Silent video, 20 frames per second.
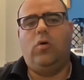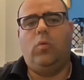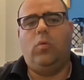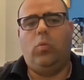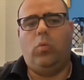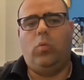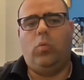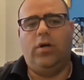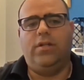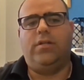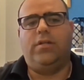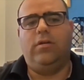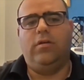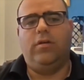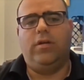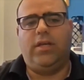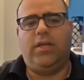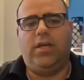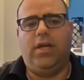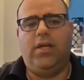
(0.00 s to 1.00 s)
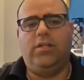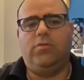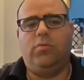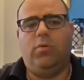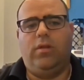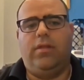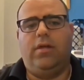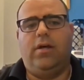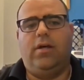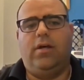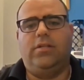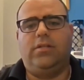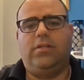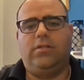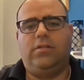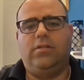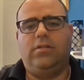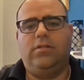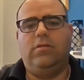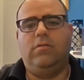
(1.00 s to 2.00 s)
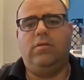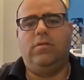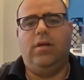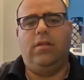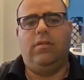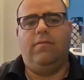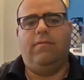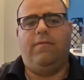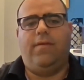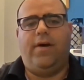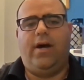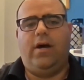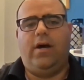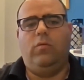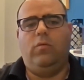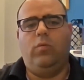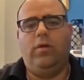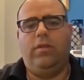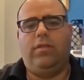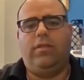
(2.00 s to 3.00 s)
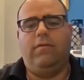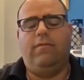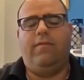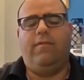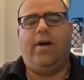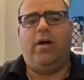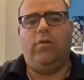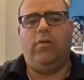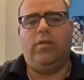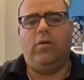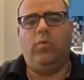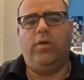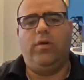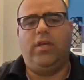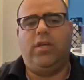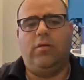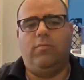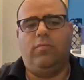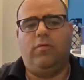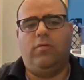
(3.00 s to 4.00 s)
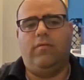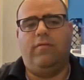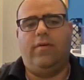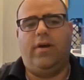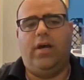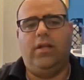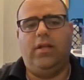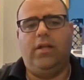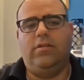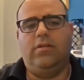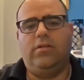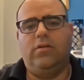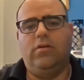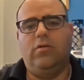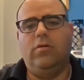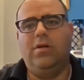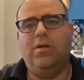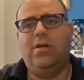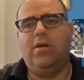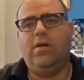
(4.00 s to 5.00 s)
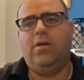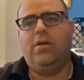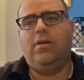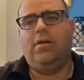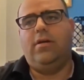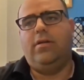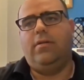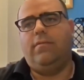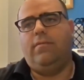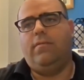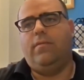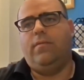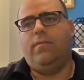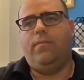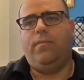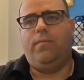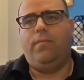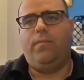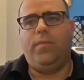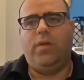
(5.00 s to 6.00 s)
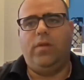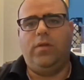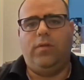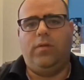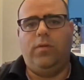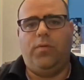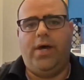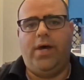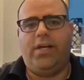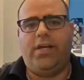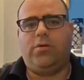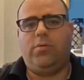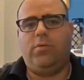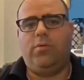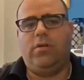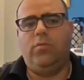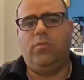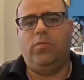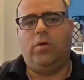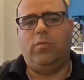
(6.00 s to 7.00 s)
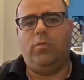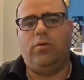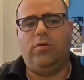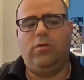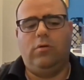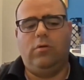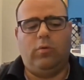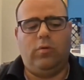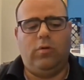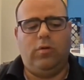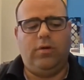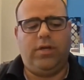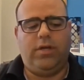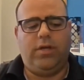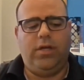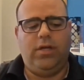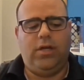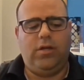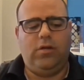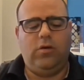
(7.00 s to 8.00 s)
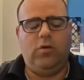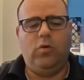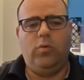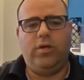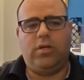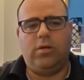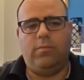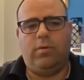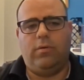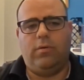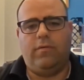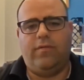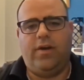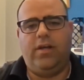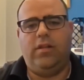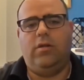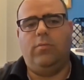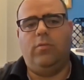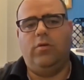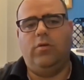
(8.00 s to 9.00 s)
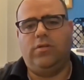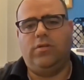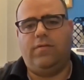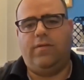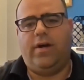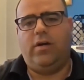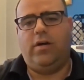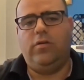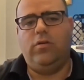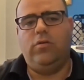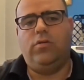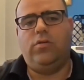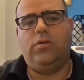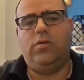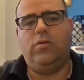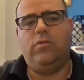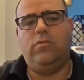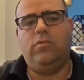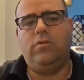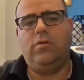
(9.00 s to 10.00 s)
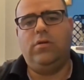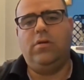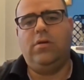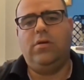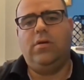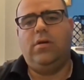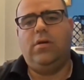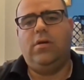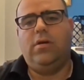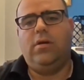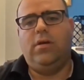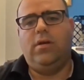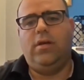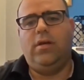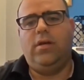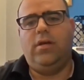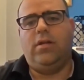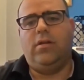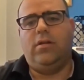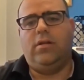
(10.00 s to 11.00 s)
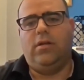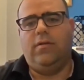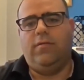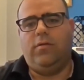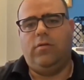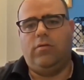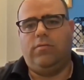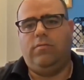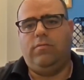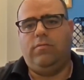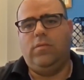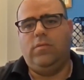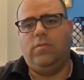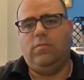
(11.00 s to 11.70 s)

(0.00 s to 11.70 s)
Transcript: want to engage with us with the value that we can provide. So that's really what we're doing. We're looking at who we can provide the most value to. And if you're